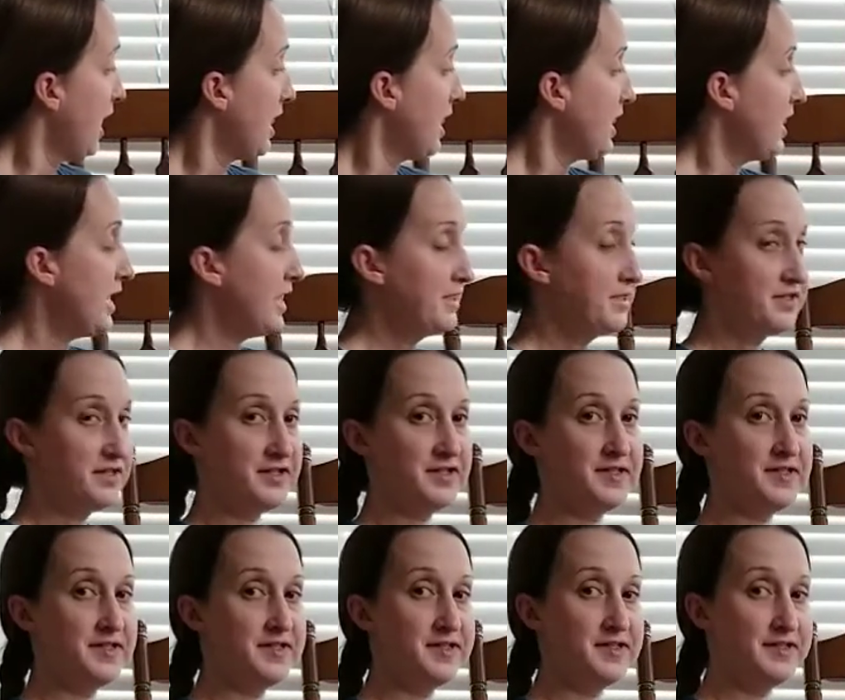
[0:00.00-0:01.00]
Let's
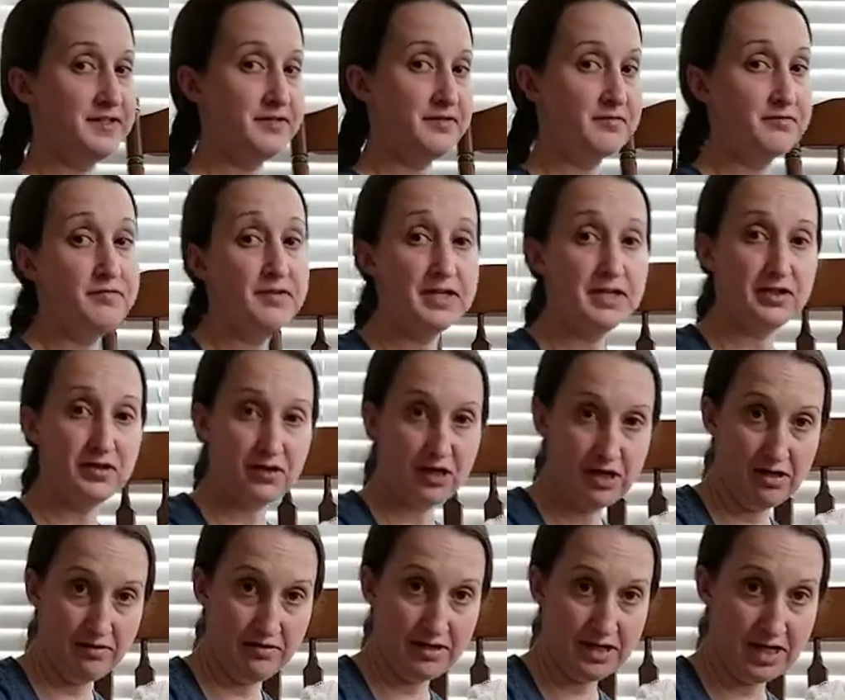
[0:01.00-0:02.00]
just do this
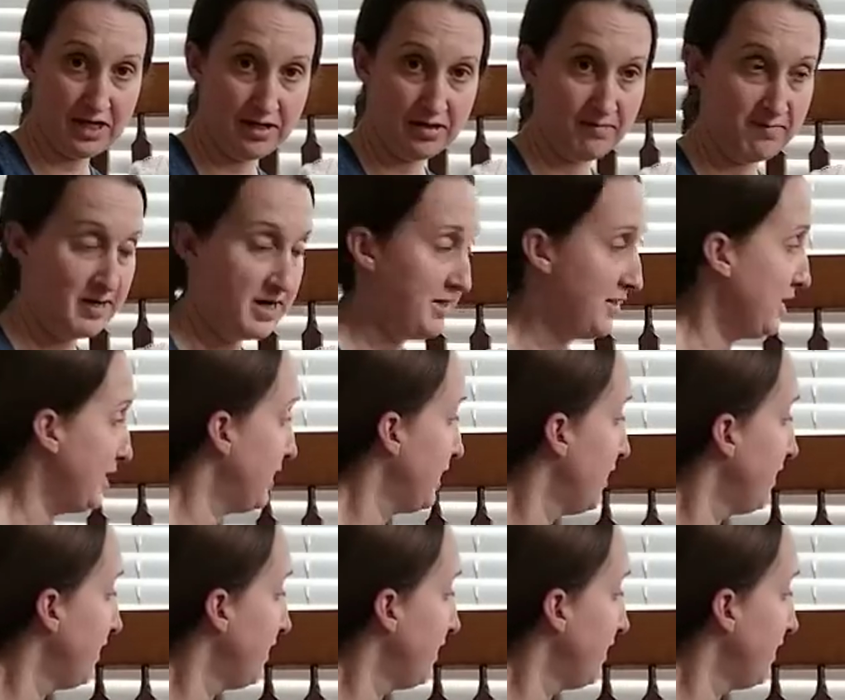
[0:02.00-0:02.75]
trial and error method.